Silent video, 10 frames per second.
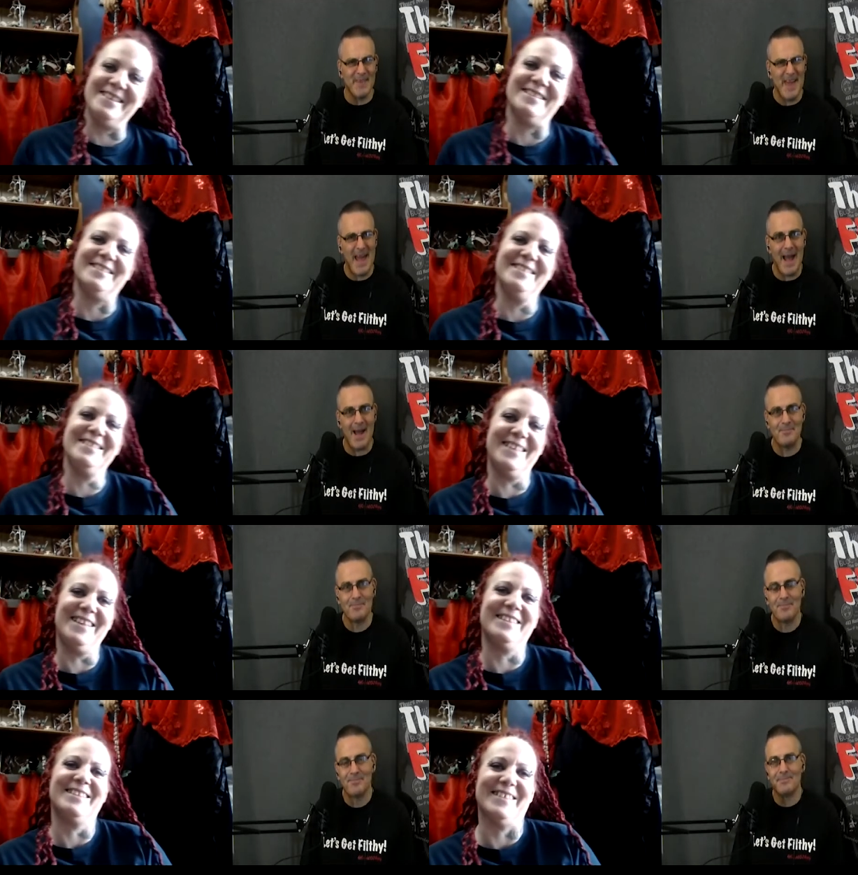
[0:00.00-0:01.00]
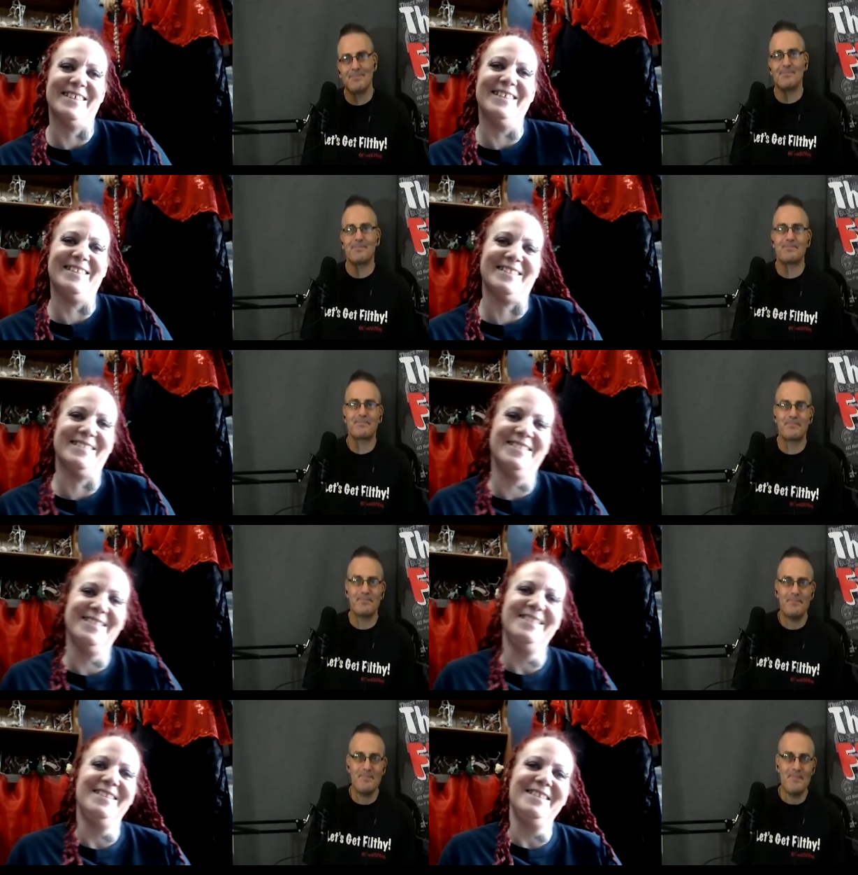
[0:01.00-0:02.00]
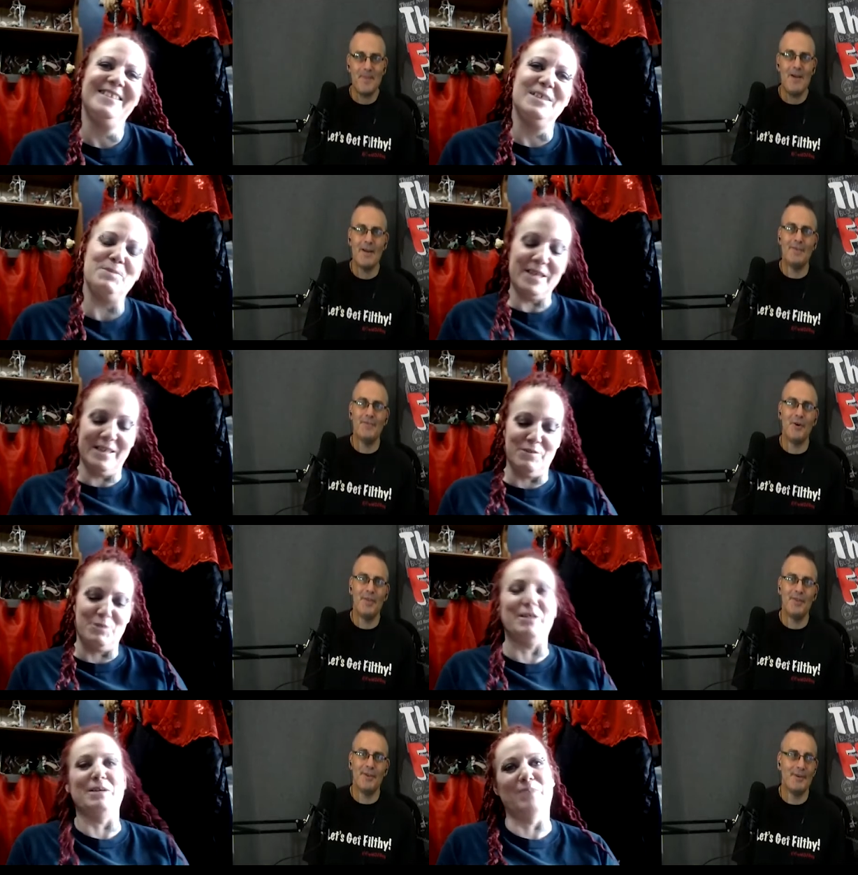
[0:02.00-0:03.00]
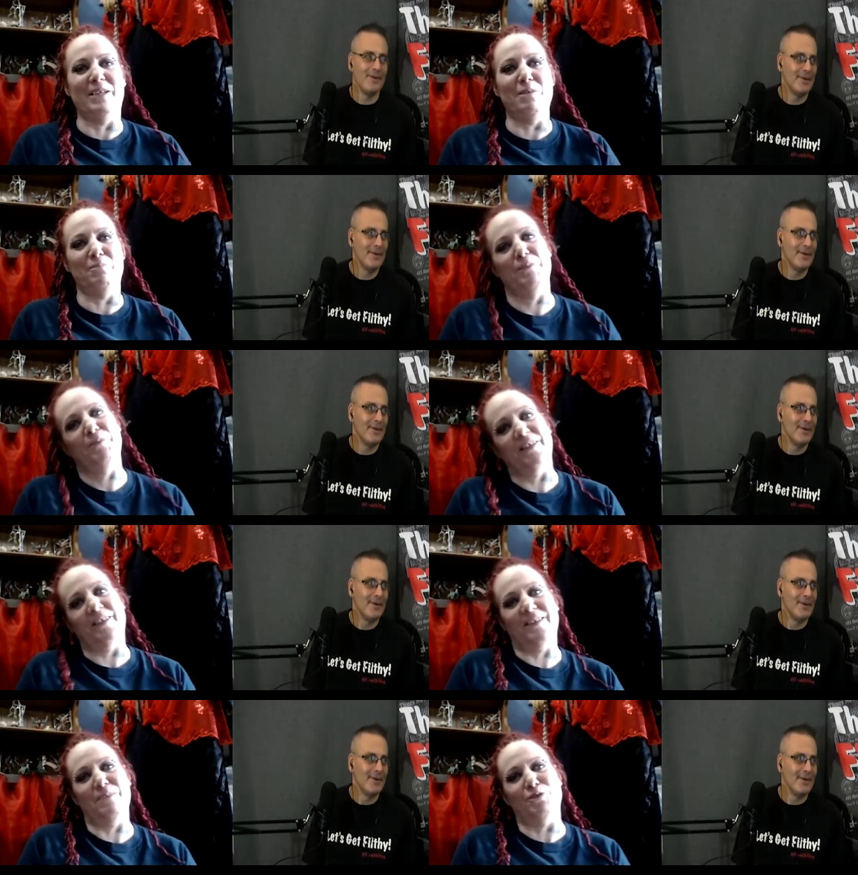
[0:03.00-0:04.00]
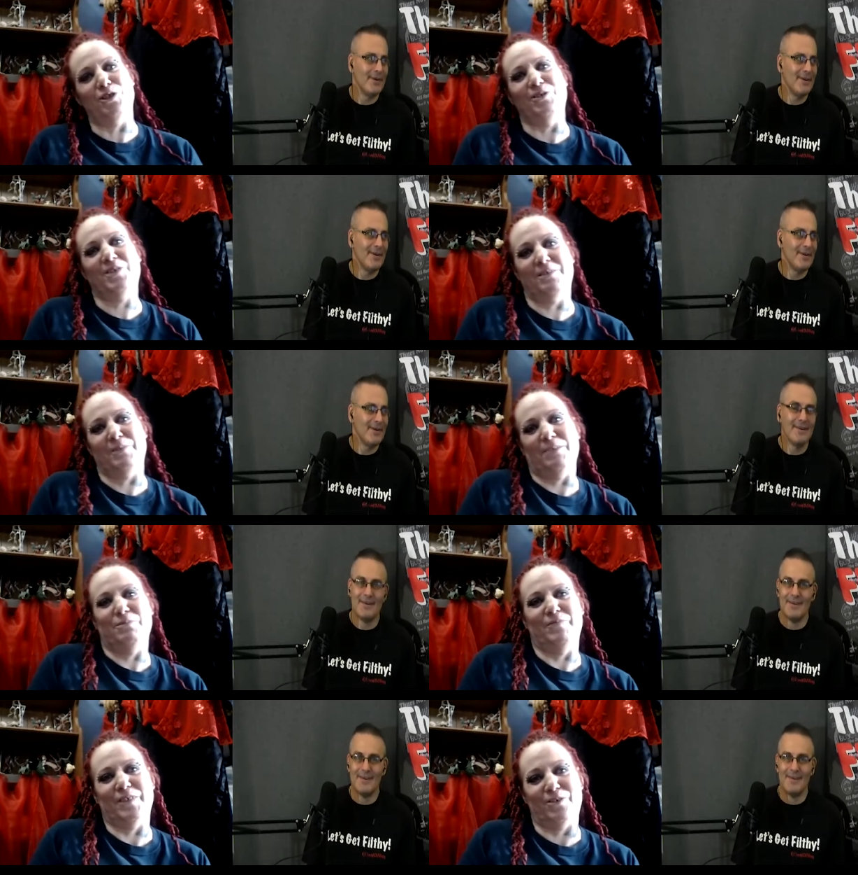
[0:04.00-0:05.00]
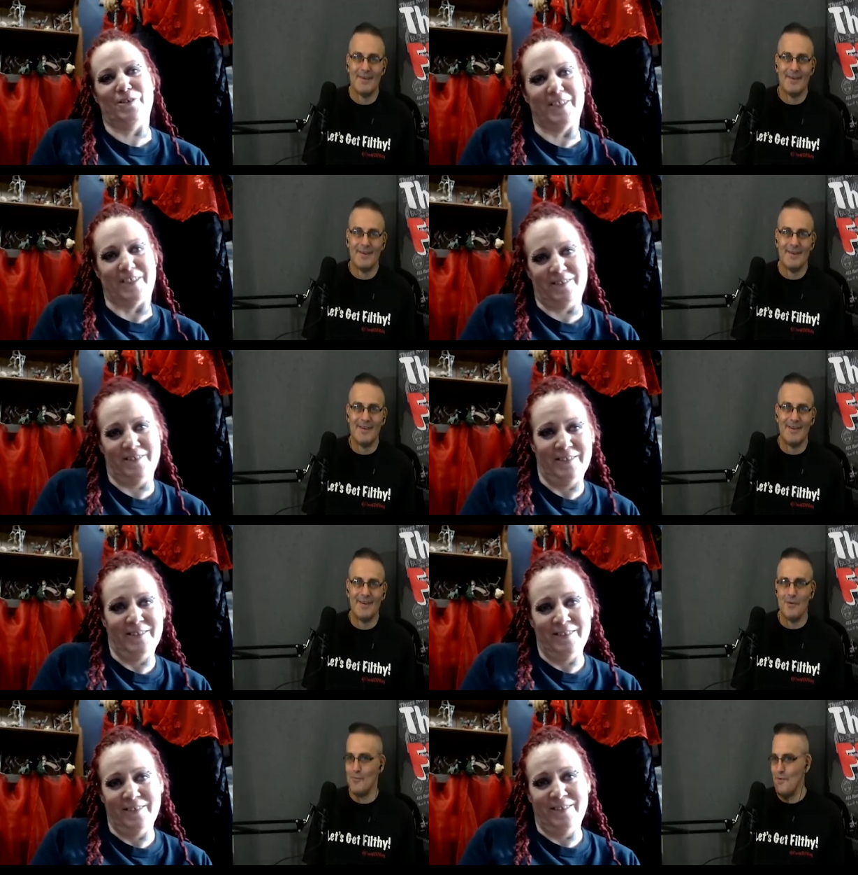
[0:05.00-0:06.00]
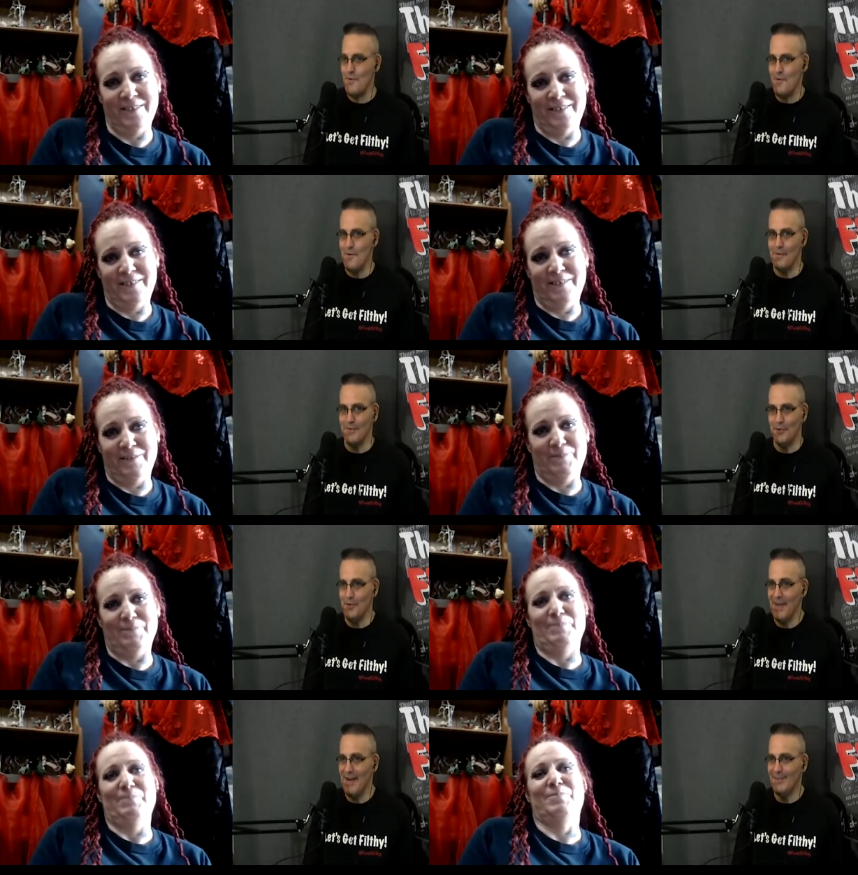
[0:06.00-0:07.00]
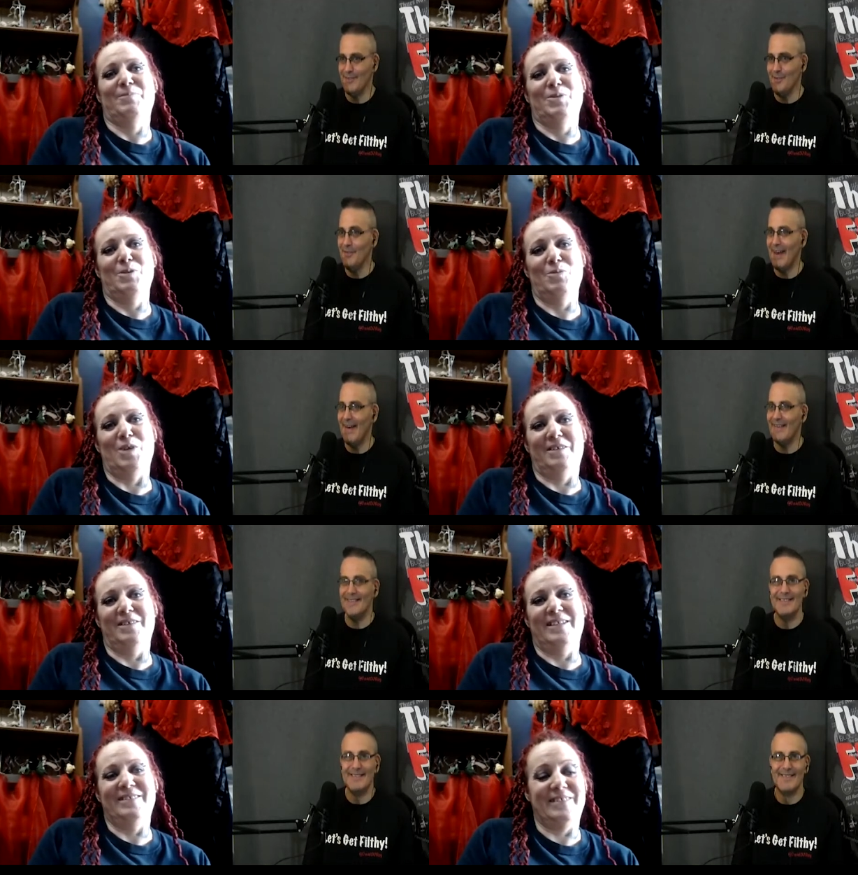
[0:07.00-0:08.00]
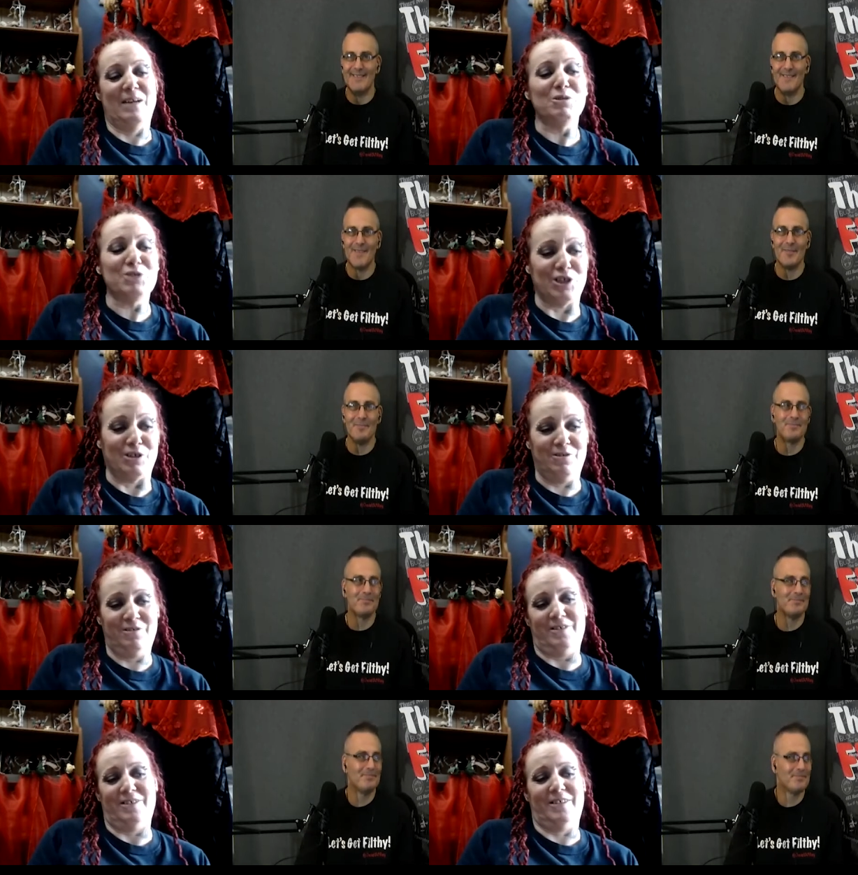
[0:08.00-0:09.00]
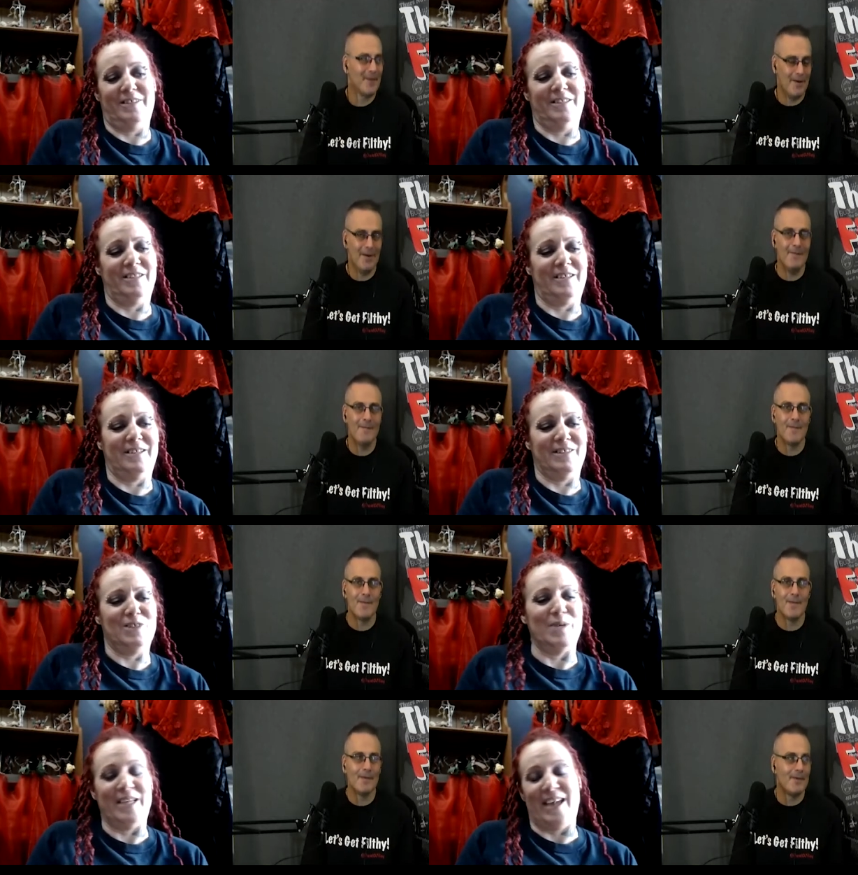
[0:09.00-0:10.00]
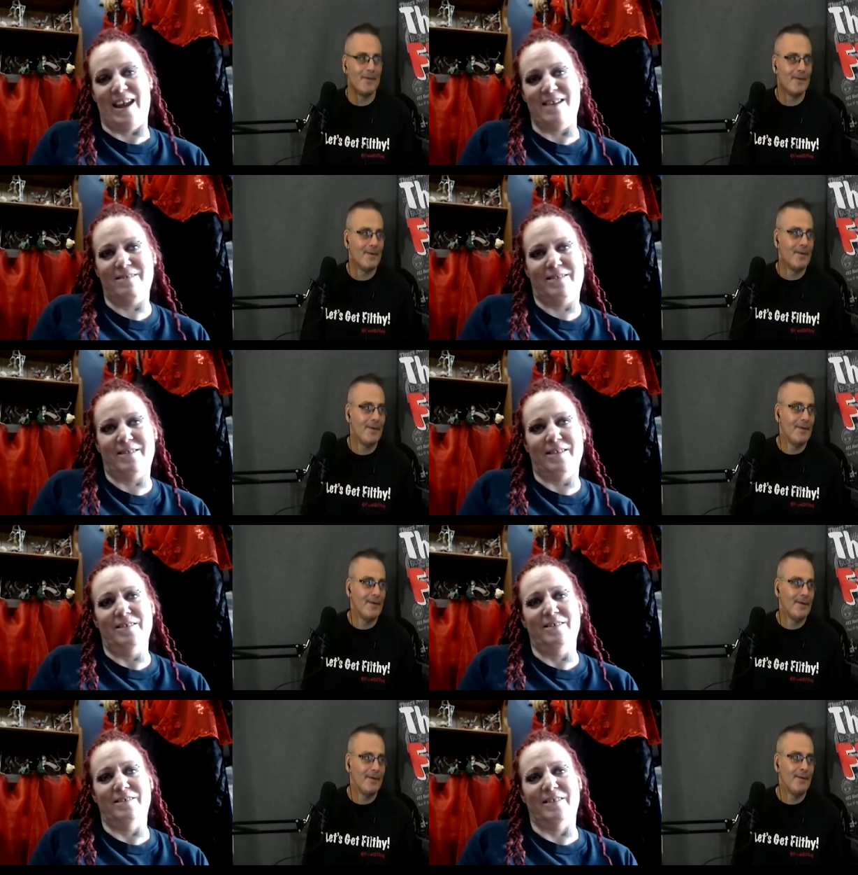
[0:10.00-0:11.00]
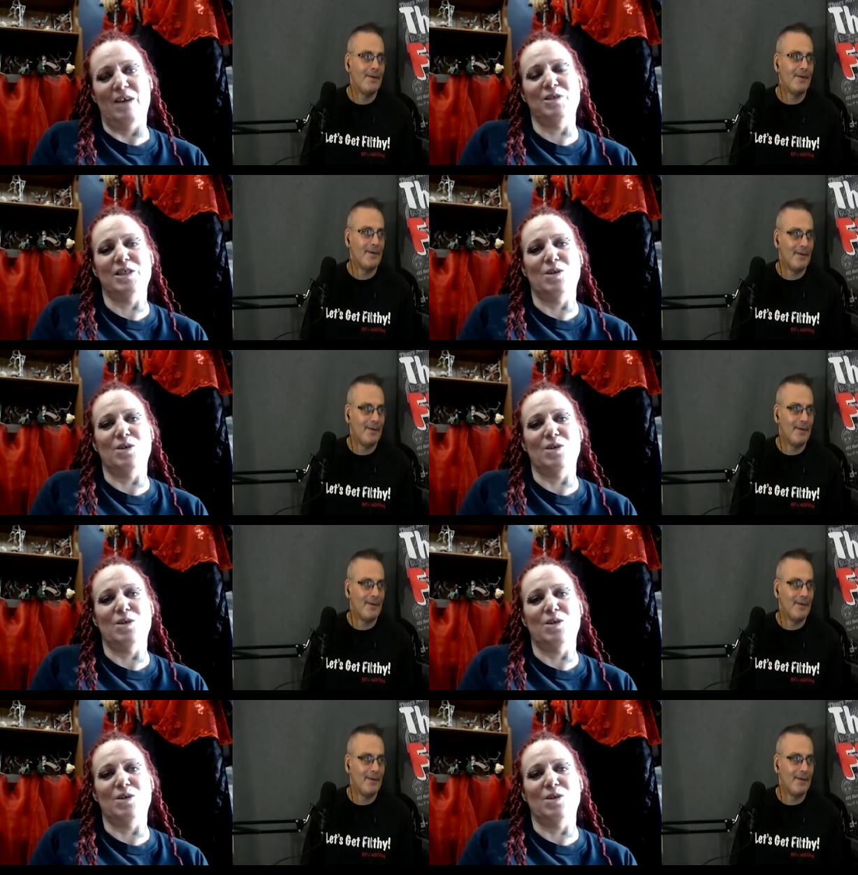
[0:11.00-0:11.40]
Speaker 1: yeah, exactly. Yeah. Okay, Speaking so throwing a blood on people. I got a couple shows coming up in Victoria.
Speaker 2: Woo! Do tell, do tell.
Speaker 1: Well, double show on okay. uh, the 28th, House of